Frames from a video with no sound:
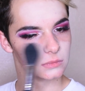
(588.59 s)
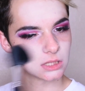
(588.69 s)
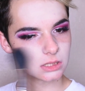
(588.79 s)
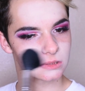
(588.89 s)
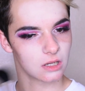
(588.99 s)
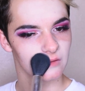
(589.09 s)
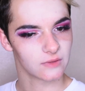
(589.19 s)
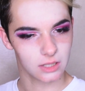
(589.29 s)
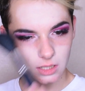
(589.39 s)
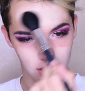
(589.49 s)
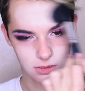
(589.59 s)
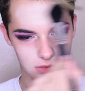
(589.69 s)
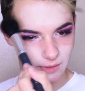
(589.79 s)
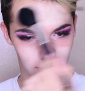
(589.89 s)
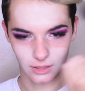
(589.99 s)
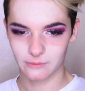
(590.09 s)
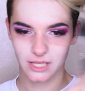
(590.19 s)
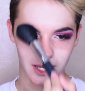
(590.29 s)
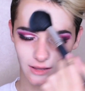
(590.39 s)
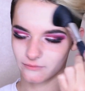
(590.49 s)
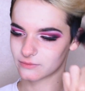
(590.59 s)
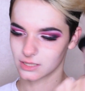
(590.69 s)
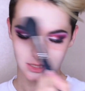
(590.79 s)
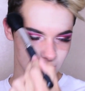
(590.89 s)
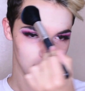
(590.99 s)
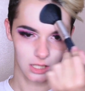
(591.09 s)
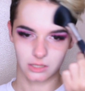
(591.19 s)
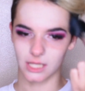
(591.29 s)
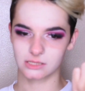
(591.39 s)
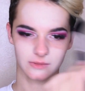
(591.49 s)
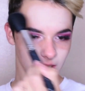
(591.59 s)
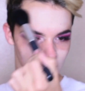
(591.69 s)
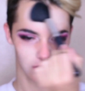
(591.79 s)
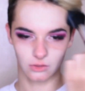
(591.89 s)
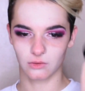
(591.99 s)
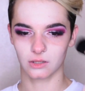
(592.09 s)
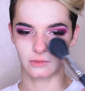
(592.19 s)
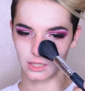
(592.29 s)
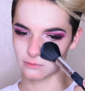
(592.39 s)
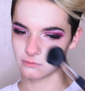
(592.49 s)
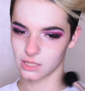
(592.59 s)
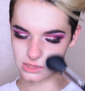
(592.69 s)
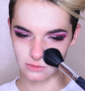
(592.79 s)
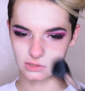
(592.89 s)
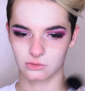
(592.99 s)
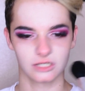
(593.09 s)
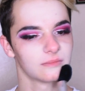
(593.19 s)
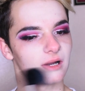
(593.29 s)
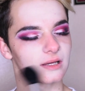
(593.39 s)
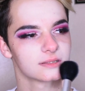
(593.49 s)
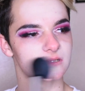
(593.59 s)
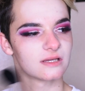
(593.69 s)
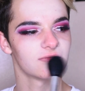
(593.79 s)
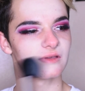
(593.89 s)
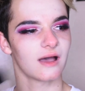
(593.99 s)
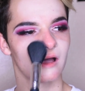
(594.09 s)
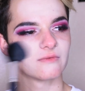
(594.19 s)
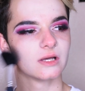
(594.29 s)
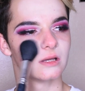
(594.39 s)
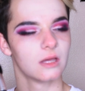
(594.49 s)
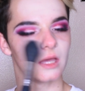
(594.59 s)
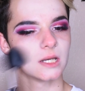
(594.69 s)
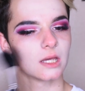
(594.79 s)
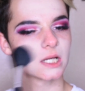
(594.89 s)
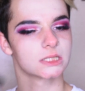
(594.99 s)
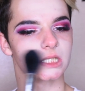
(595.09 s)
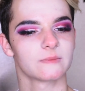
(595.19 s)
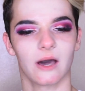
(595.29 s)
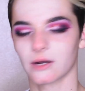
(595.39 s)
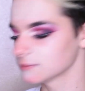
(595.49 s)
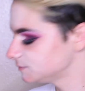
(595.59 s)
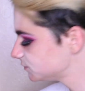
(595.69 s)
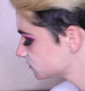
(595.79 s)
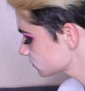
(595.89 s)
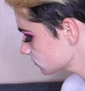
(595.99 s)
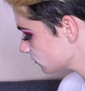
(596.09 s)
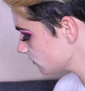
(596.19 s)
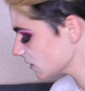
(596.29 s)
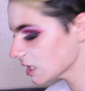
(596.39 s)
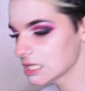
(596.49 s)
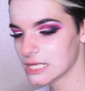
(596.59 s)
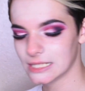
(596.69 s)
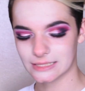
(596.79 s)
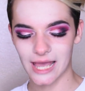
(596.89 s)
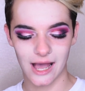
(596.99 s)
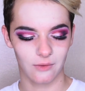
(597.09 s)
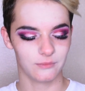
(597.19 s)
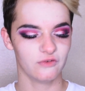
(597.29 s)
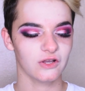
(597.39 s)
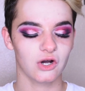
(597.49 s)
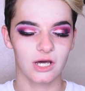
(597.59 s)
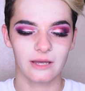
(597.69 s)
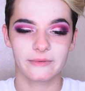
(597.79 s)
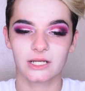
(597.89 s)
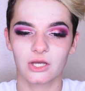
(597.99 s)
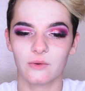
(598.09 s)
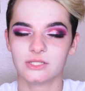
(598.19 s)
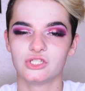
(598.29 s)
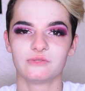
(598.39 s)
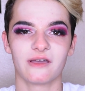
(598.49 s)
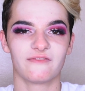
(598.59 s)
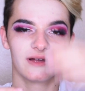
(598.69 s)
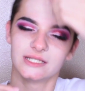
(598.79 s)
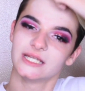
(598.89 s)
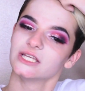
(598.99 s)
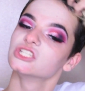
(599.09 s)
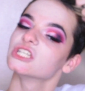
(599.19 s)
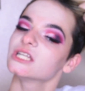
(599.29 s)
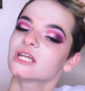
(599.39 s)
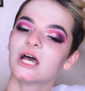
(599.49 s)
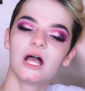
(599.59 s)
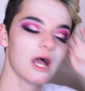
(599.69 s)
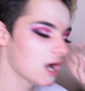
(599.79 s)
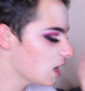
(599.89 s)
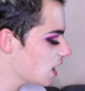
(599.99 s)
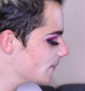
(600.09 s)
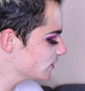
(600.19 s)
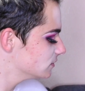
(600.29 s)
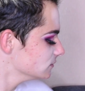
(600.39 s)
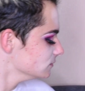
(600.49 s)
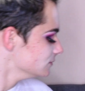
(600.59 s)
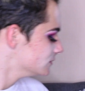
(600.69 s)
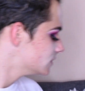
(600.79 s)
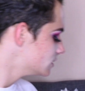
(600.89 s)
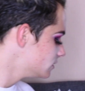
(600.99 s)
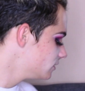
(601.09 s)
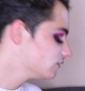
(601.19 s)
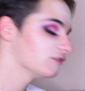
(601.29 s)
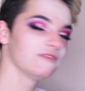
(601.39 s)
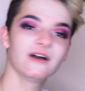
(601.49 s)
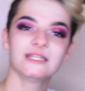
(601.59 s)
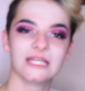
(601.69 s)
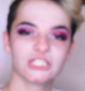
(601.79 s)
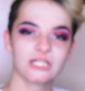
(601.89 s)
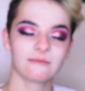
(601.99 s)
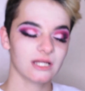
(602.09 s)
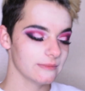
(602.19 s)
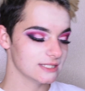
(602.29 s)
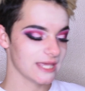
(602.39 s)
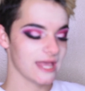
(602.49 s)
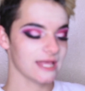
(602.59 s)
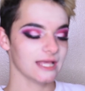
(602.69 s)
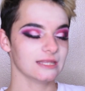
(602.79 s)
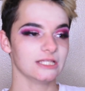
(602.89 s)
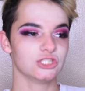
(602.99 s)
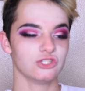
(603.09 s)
dust off any excess powder I may have, because that's where you'll get messy with the cream product, is if you have any excess powder. Now, moving on, I'm going to go into my foundation. For foundation, I'm going to be taking the